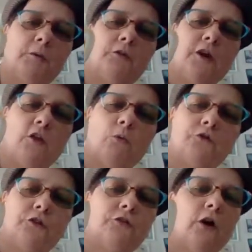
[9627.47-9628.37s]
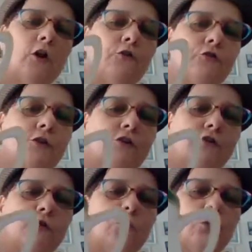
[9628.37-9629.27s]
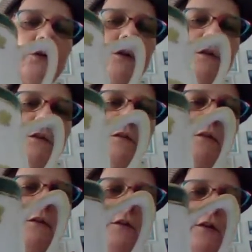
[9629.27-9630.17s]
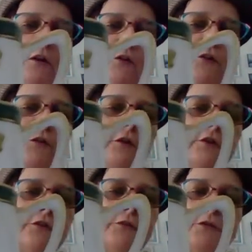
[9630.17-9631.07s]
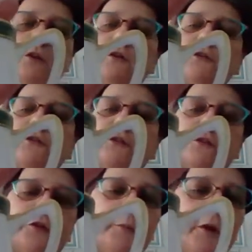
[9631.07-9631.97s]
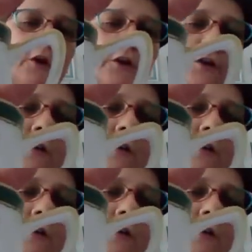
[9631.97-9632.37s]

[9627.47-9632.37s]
of the other ones at Dollar Tree too. Yeah. No, this is it's a similar